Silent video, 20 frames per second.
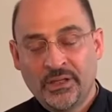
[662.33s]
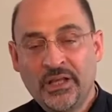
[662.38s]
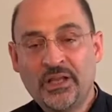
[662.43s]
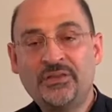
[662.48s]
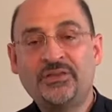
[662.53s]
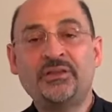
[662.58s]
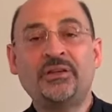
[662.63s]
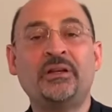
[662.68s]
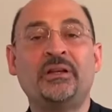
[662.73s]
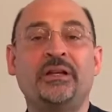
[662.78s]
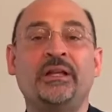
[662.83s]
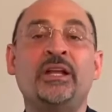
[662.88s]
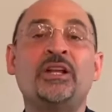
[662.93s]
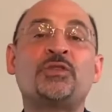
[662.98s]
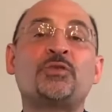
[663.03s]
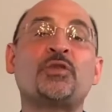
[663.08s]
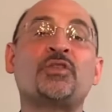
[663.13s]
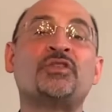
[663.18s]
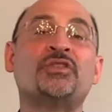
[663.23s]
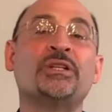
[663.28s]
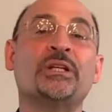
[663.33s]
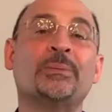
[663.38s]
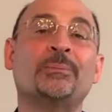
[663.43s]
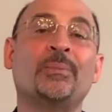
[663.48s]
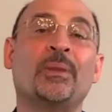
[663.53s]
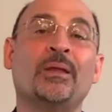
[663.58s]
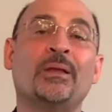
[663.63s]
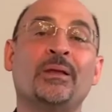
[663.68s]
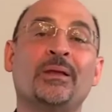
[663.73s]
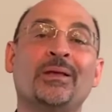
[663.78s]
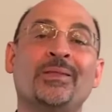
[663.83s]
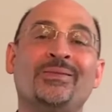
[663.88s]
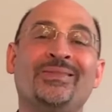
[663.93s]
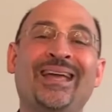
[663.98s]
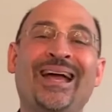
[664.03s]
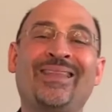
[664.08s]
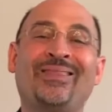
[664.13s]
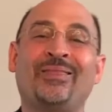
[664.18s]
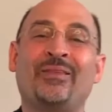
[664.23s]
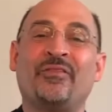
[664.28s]
Isn't it interesting
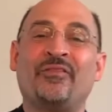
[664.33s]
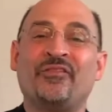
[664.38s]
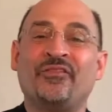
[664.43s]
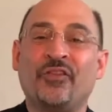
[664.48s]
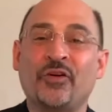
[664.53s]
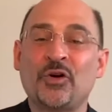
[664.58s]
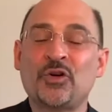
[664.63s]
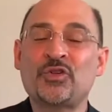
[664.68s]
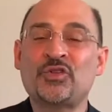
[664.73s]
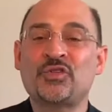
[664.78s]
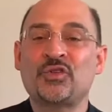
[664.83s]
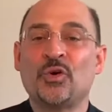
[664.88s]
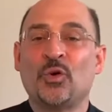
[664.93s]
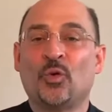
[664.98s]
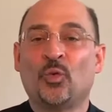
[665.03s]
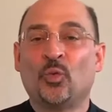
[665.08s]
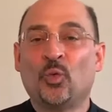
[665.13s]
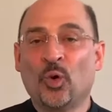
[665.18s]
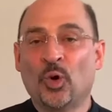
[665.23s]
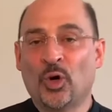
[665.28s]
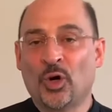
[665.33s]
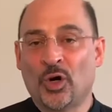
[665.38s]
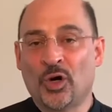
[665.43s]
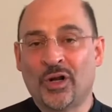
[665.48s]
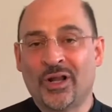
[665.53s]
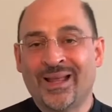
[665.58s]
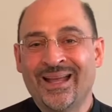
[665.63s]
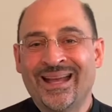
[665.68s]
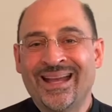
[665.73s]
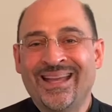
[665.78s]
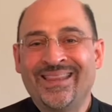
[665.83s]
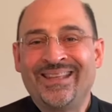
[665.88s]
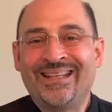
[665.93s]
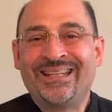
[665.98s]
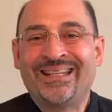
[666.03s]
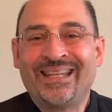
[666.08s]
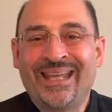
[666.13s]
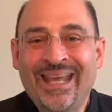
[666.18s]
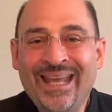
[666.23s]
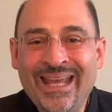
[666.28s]
that the first word
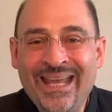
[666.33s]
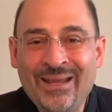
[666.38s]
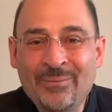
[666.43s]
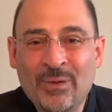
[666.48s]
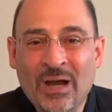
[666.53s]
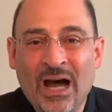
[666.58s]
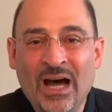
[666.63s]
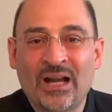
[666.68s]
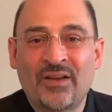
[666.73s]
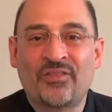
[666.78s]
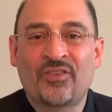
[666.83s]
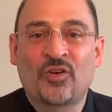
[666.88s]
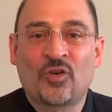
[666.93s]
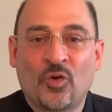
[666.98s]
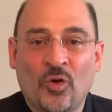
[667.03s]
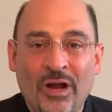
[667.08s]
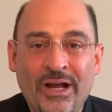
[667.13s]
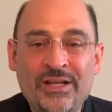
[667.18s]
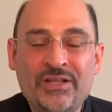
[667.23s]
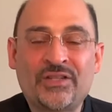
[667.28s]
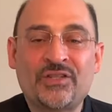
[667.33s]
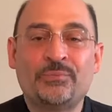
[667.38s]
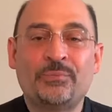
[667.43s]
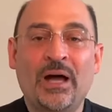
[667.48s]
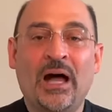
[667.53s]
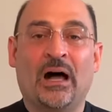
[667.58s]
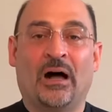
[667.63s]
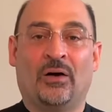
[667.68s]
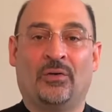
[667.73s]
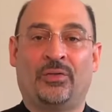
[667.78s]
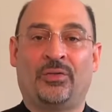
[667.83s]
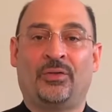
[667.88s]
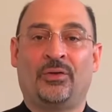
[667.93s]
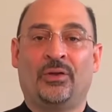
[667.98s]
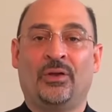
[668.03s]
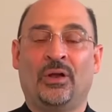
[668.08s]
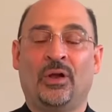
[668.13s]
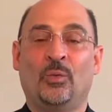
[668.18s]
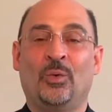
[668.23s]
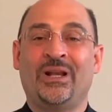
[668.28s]
that came out of Christ's mouth
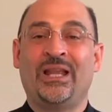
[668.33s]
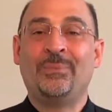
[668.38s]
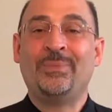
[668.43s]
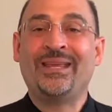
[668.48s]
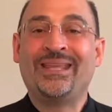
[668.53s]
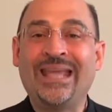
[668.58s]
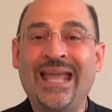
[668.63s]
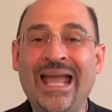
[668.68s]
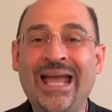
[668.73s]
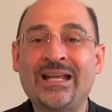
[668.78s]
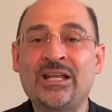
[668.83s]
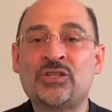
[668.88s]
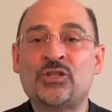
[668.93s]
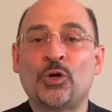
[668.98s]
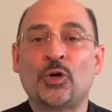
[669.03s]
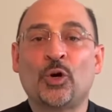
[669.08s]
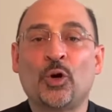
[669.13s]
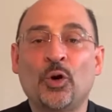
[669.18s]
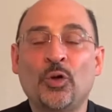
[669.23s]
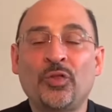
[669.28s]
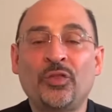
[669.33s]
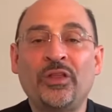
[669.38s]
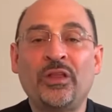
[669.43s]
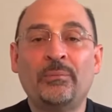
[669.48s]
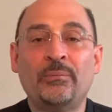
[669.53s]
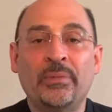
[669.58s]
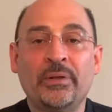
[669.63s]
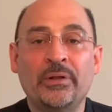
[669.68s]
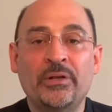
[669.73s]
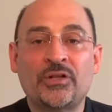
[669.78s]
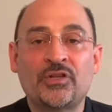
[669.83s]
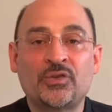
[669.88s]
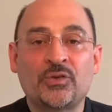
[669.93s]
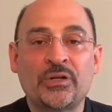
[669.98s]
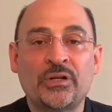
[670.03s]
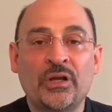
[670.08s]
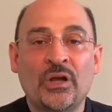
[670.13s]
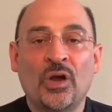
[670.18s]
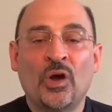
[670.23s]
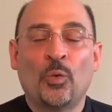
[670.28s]
when he began his earthly
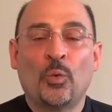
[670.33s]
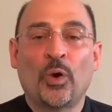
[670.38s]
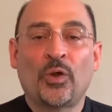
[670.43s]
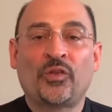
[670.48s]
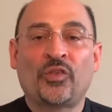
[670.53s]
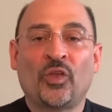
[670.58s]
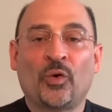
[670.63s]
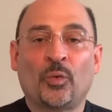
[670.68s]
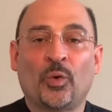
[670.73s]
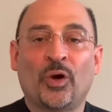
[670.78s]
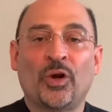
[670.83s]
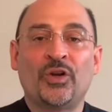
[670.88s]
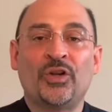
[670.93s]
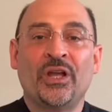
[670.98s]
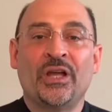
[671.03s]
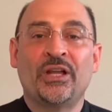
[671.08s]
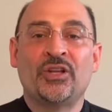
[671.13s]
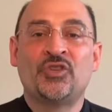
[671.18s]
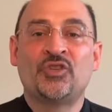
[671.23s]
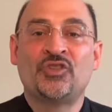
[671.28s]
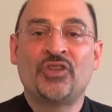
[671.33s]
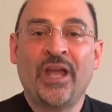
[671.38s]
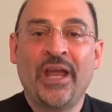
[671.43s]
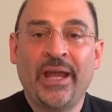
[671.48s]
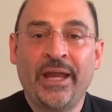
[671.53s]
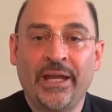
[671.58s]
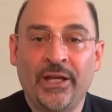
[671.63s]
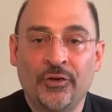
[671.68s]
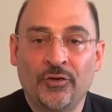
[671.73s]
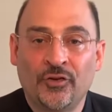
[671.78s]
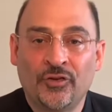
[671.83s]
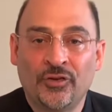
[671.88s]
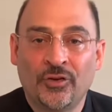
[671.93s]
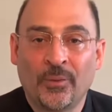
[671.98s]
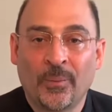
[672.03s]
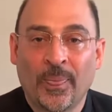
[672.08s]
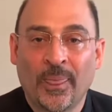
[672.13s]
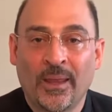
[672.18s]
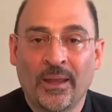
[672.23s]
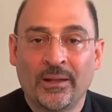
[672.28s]
ministry was the word change.
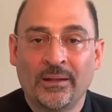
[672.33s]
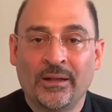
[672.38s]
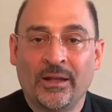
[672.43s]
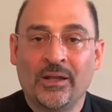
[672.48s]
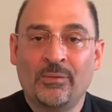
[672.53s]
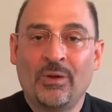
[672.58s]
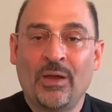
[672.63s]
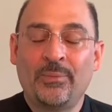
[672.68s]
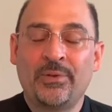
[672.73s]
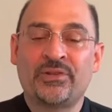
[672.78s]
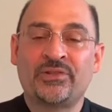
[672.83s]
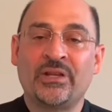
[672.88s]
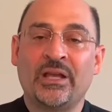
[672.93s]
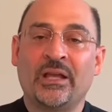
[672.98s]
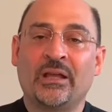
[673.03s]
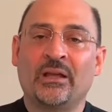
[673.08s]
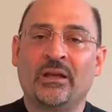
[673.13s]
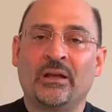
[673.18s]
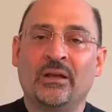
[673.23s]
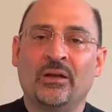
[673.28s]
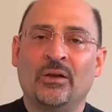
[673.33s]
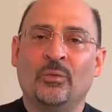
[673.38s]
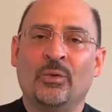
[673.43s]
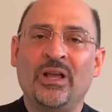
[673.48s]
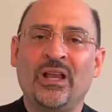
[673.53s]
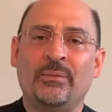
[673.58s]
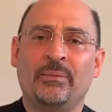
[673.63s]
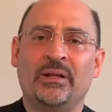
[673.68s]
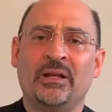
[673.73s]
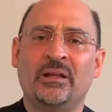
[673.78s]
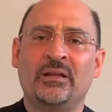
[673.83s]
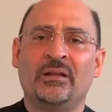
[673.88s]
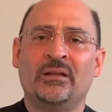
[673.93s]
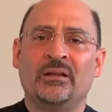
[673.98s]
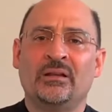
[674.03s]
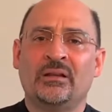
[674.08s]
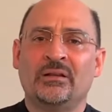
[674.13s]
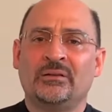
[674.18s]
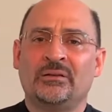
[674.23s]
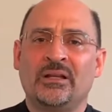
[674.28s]
Now you might be saying, wait a minute,
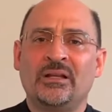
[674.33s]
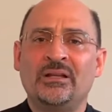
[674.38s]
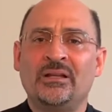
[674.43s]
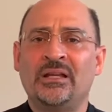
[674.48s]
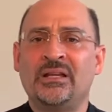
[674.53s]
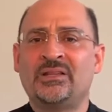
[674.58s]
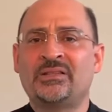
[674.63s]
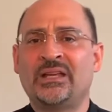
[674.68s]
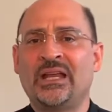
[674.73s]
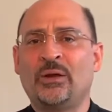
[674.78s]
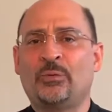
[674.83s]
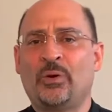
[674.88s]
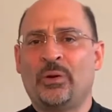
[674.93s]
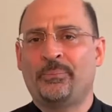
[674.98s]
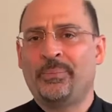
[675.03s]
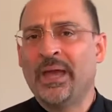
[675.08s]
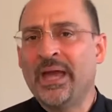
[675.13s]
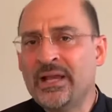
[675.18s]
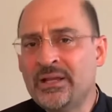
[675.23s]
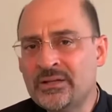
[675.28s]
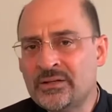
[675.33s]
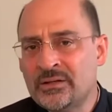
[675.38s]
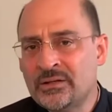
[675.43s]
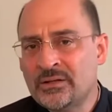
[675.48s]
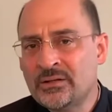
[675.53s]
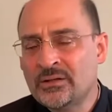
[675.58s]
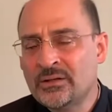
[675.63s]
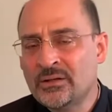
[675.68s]
didn't he say repent?